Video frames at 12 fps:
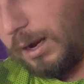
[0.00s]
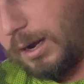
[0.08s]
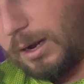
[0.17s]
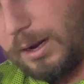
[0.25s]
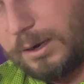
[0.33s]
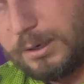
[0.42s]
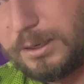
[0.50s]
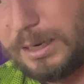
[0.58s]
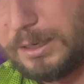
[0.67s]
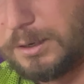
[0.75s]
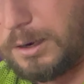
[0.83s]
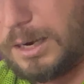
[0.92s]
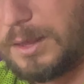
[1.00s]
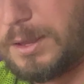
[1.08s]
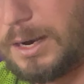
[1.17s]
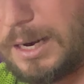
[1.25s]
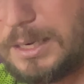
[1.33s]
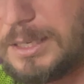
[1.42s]
And then set this
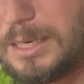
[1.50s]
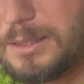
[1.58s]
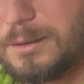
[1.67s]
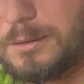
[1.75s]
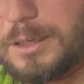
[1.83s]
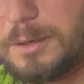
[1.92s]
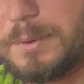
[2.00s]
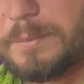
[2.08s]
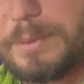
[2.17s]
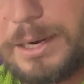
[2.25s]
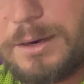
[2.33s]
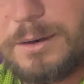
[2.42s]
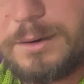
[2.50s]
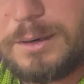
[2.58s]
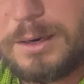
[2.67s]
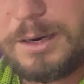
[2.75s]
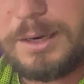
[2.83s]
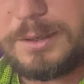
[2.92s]
underneath, and it sits a little bit better.
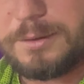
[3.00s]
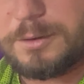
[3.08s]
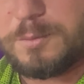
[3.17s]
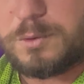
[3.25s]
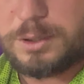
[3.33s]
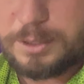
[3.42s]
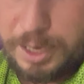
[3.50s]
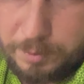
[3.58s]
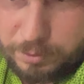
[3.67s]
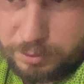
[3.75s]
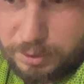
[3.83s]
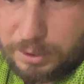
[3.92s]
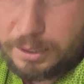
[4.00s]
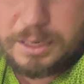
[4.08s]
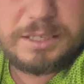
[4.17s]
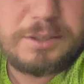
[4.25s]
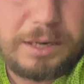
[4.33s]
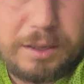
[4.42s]
It's a little more stable.
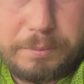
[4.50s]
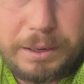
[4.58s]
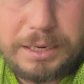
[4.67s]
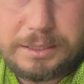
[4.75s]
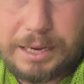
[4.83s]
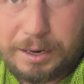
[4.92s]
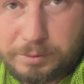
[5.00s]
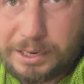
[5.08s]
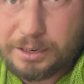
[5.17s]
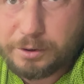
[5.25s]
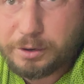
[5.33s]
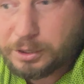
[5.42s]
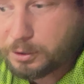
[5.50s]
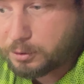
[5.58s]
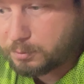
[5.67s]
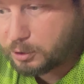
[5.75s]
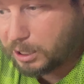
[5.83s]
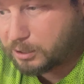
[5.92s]
Still not the best. Atom Stack could
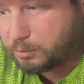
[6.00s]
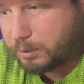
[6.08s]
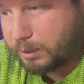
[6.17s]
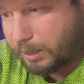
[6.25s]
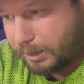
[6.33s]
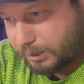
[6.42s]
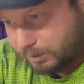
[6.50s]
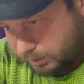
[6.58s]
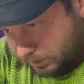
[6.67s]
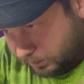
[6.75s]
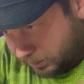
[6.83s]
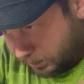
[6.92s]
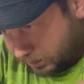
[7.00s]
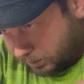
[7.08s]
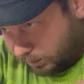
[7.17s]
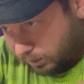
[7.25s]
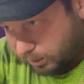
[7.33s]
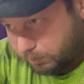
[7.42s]
do some changes with that.
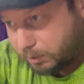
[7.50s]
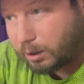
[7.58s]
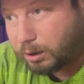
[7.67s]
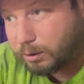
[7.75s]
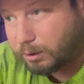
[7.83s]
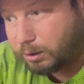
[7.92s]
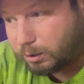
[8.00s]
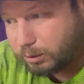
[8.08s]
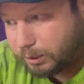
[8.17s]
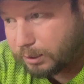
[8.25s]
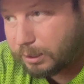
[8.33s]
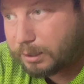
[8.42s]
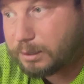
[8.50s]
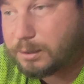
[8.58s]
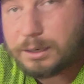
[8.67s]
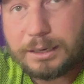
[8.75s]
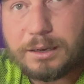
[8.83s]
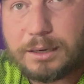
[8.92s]
But all in all,
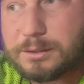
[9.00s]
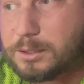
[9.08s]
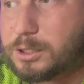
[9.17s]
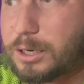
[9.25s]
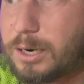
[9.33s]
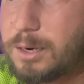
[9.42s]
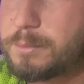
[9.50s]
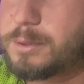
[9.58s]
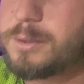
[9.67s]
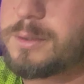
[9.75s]
it does the job.